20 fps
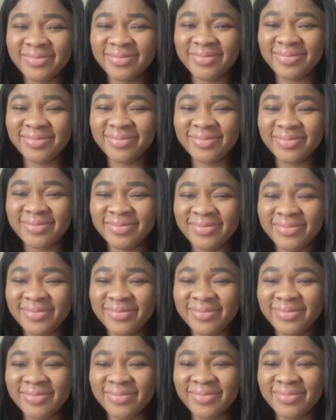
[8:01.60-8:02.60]

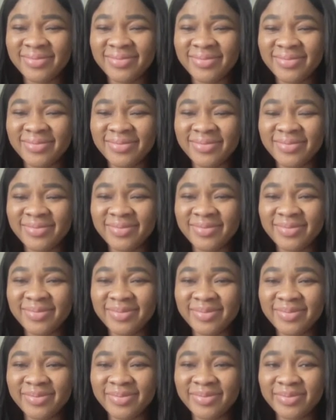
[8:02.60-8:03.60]

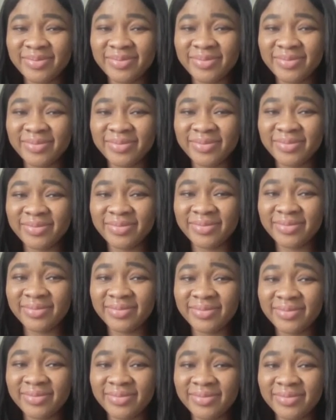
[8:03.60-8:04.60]

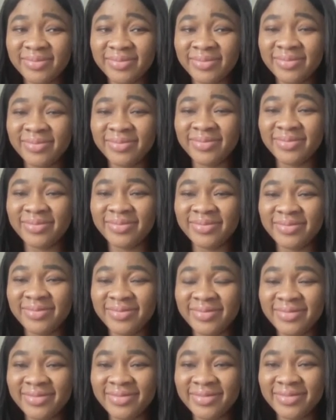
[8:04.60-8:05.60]

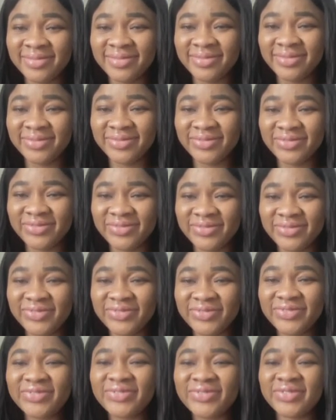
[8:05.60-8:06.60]

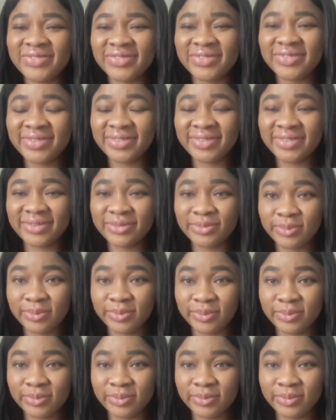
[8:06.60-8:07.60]

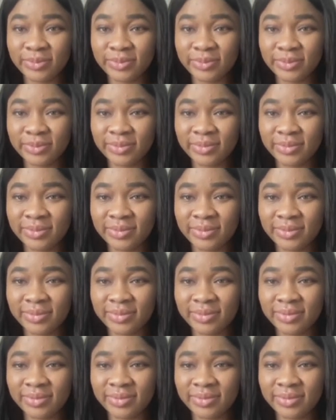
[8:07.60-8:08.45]
[no speech]